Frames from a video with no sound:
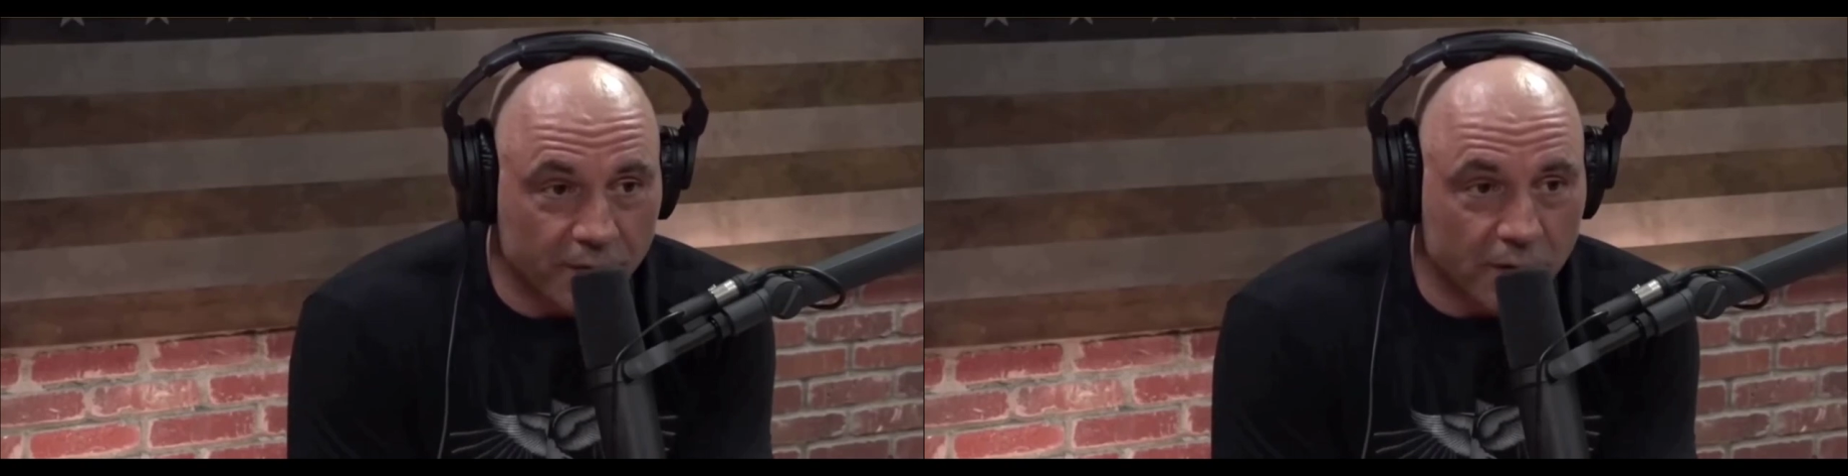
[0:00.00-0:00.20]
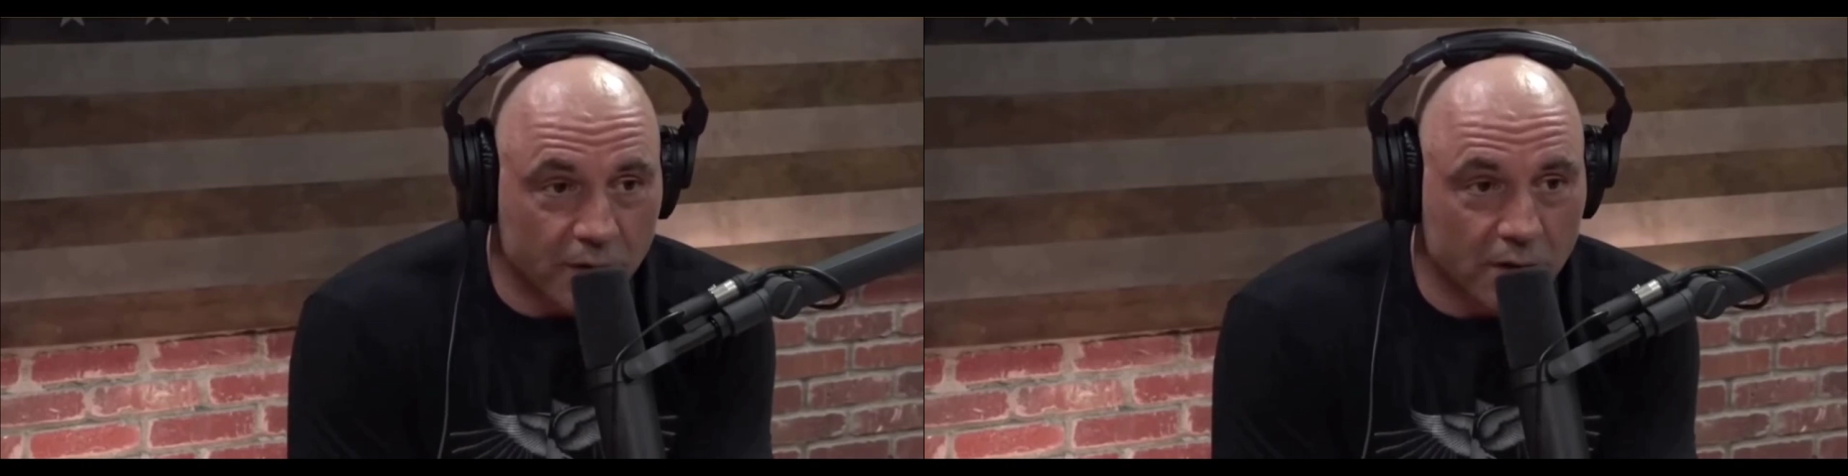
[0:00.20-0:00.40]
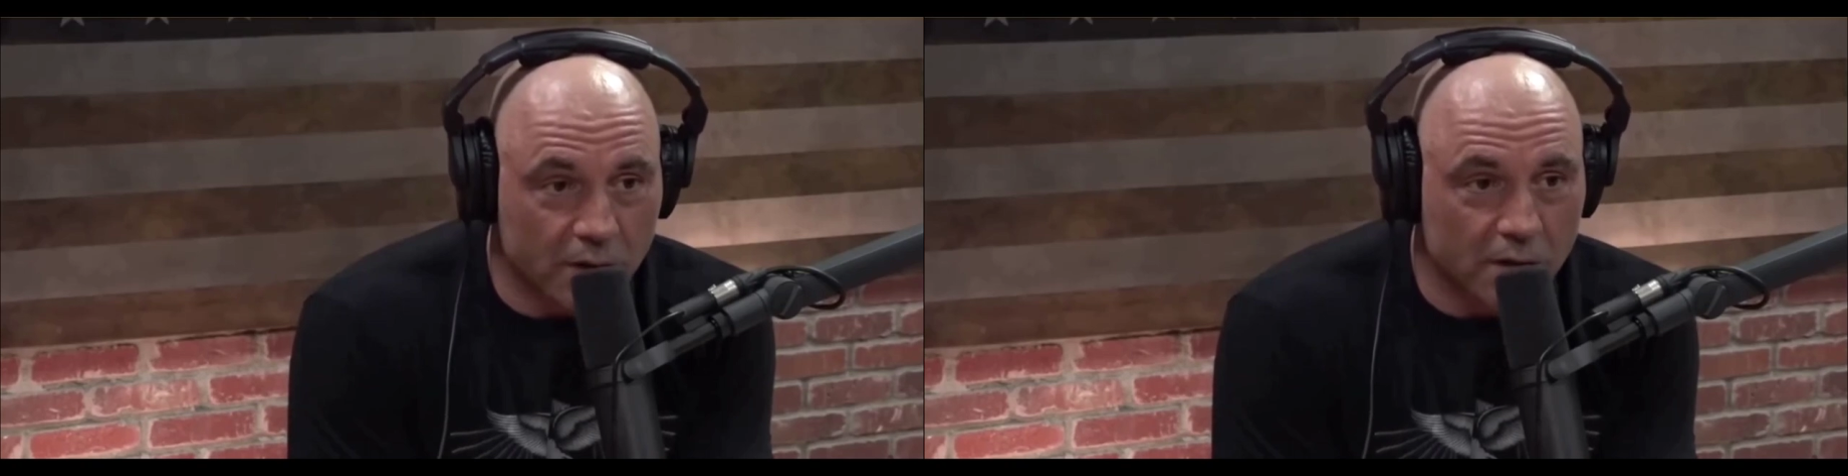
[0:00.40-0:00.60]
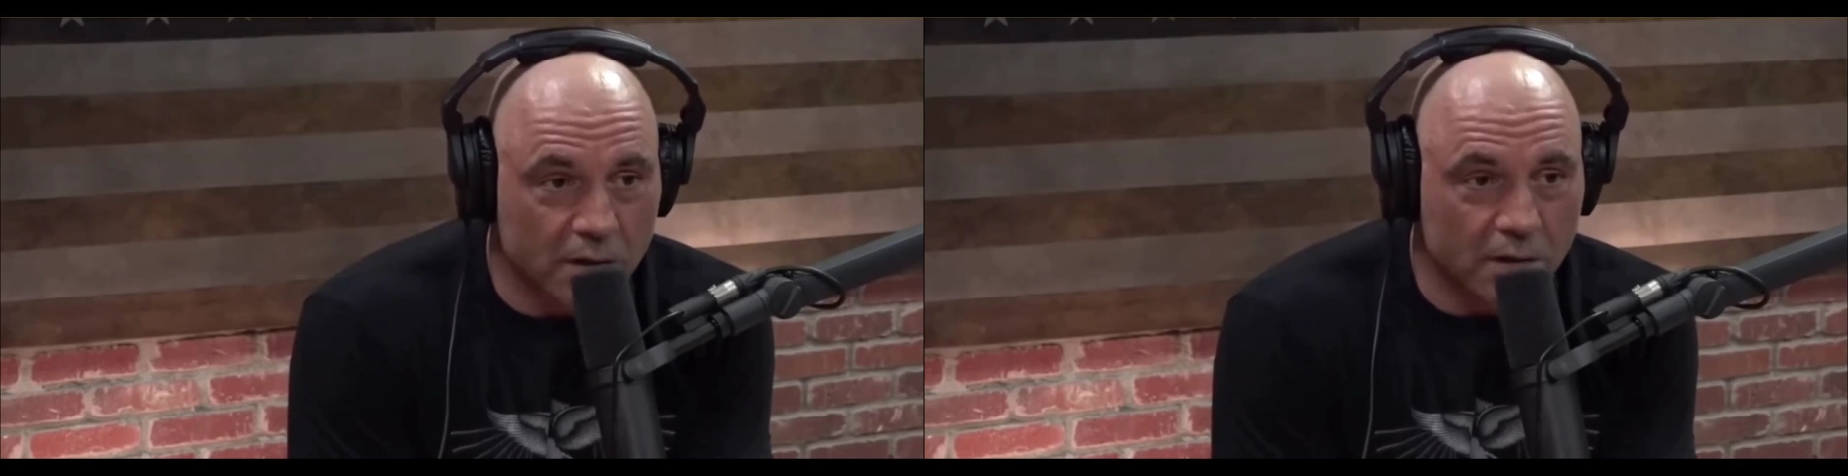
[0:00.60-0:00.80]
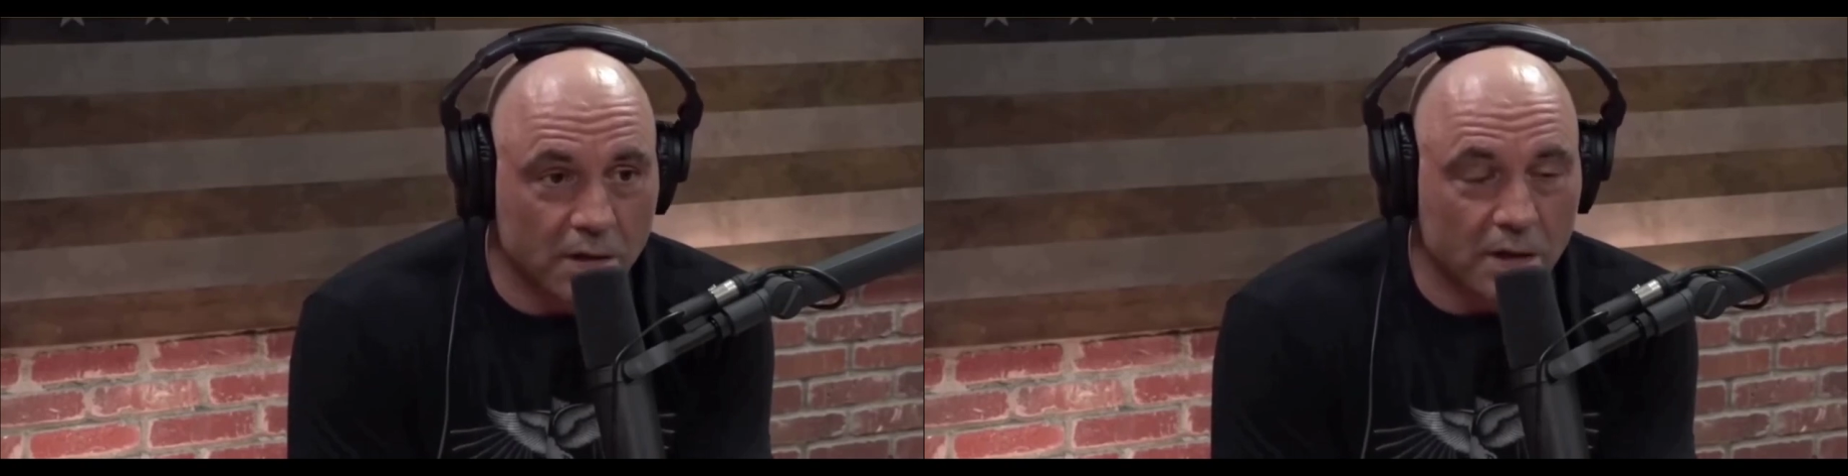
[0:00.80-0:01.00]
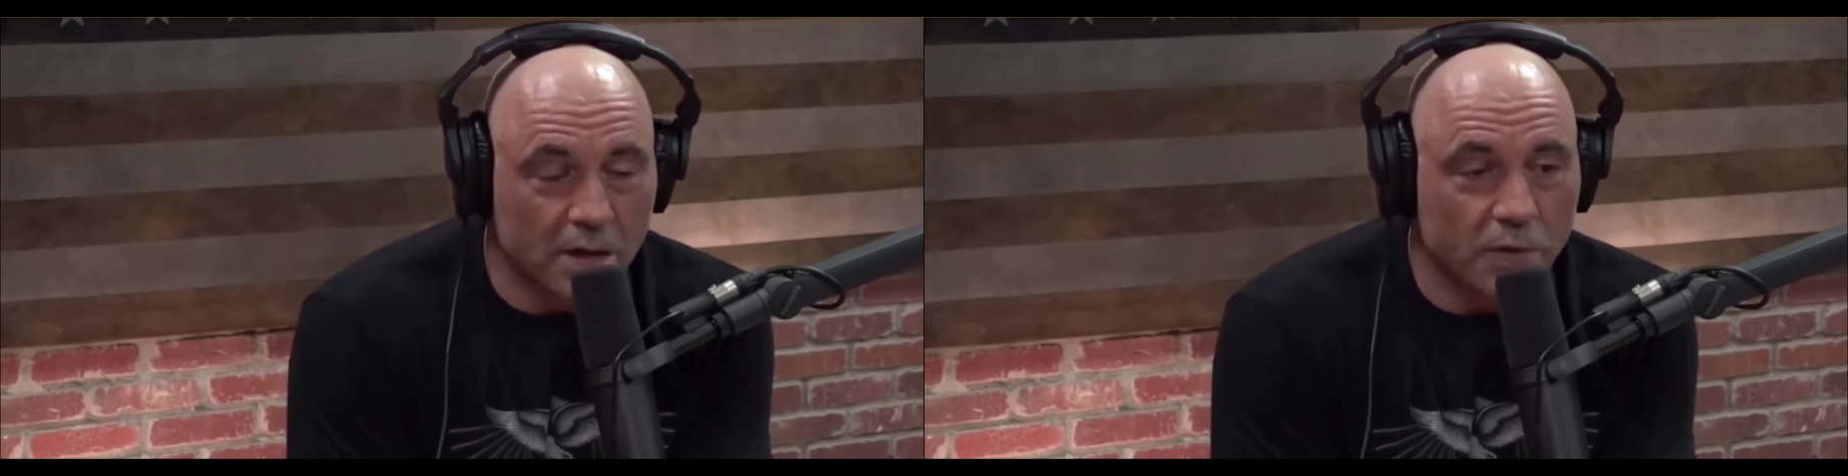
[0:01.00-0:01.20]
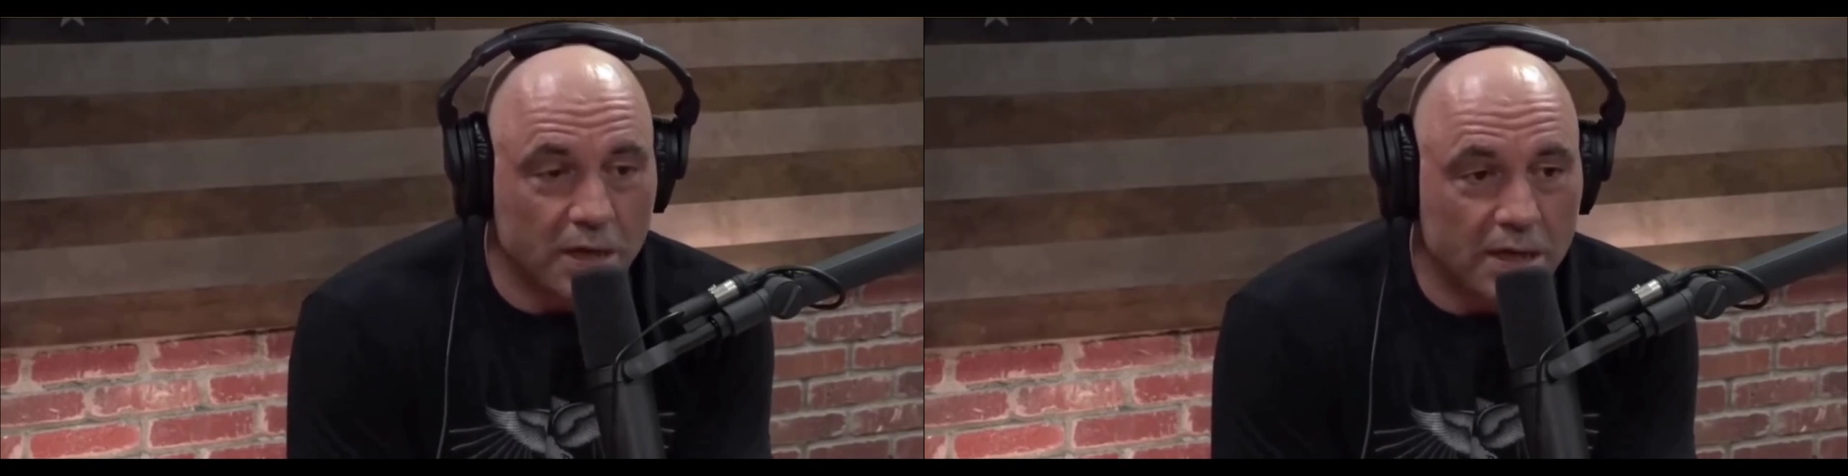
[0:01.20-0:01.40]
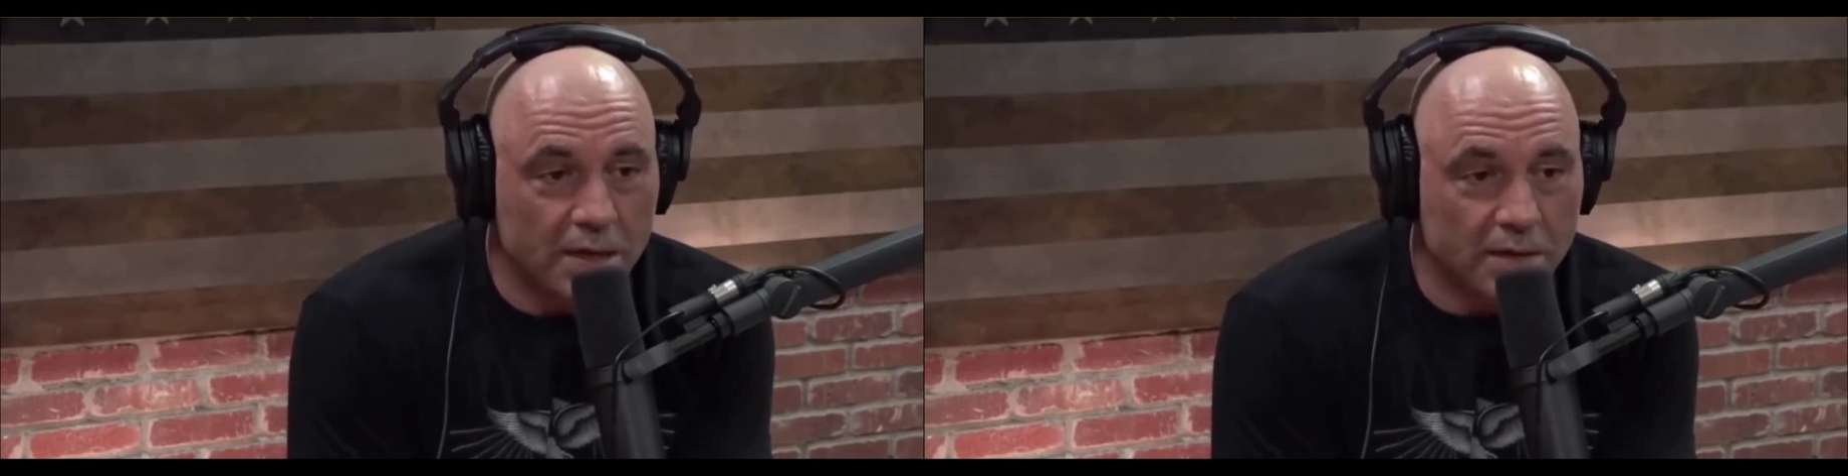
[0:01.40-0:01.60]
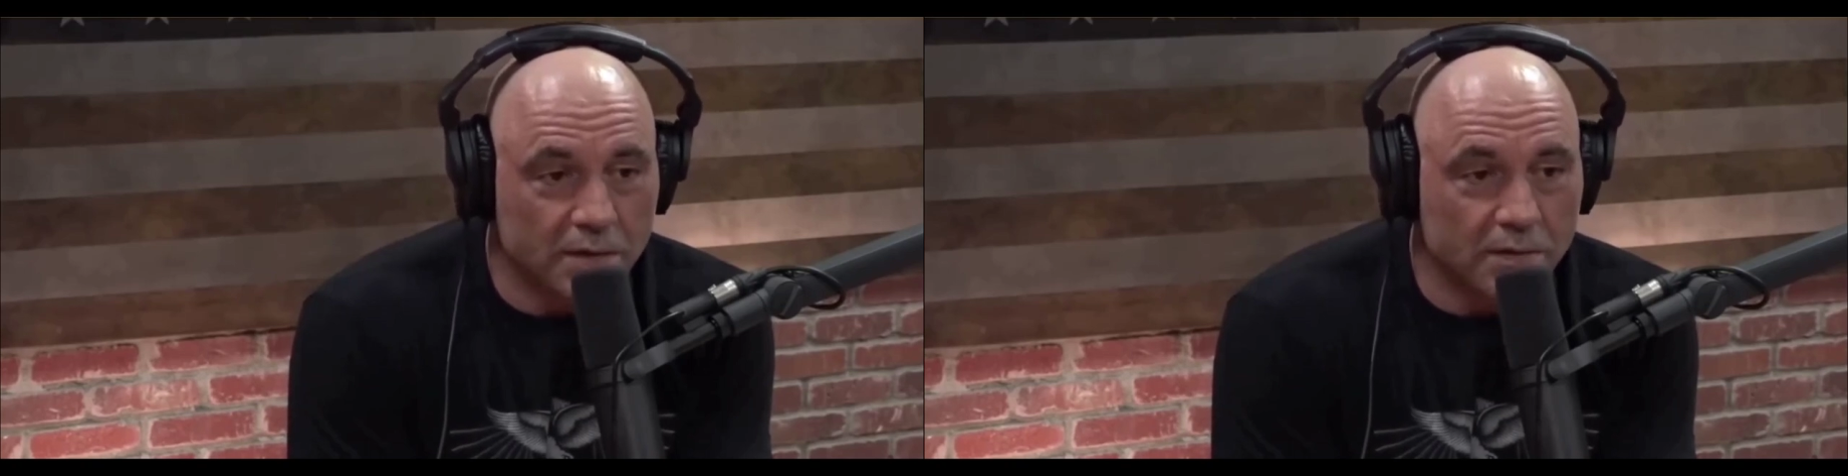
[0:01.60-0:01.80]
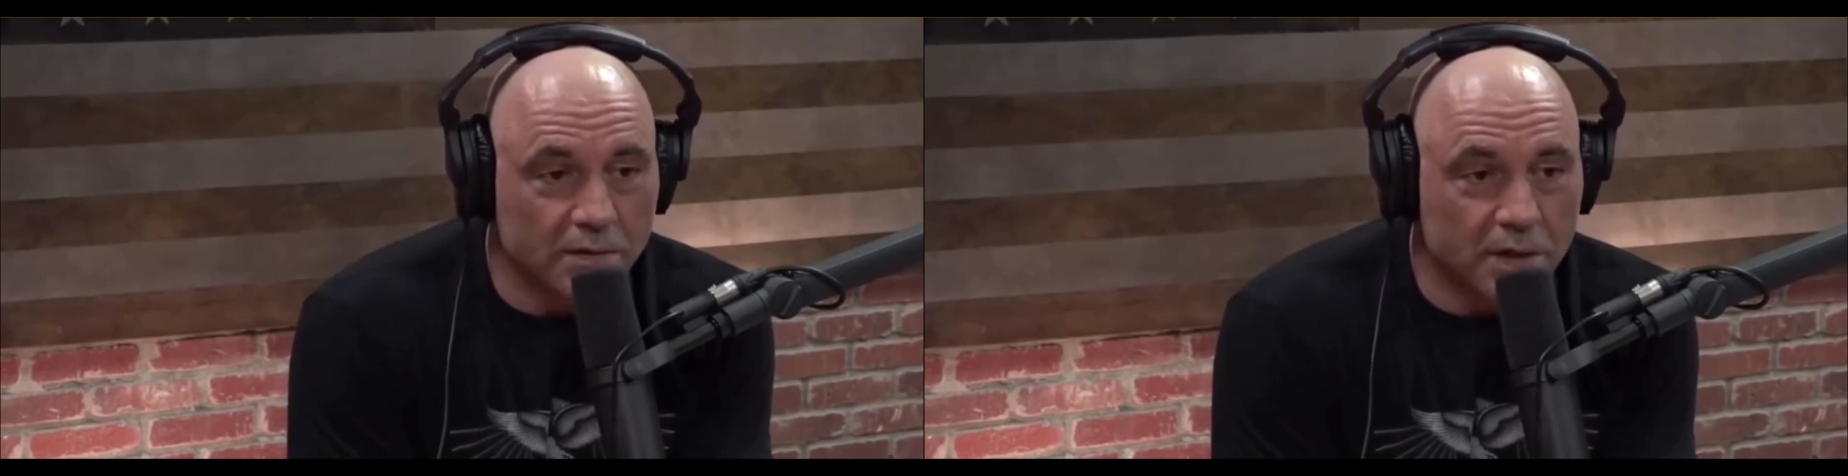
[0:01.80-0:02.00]
for, and that we need
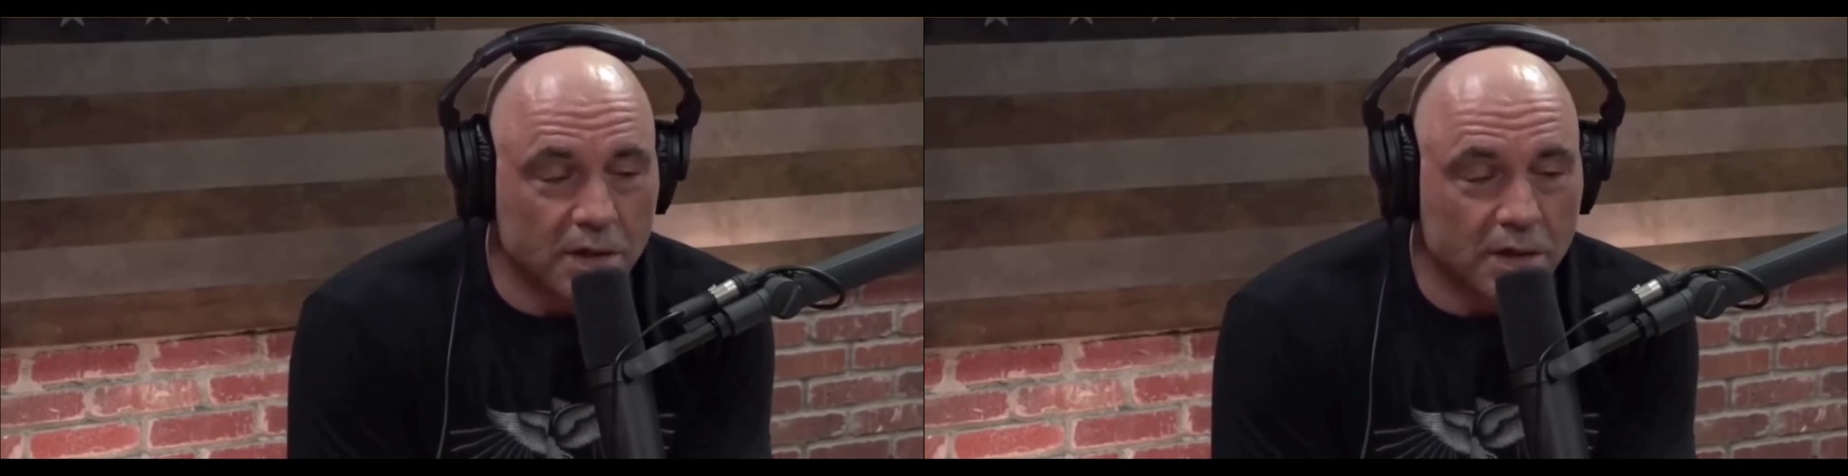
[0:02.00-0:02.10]
to.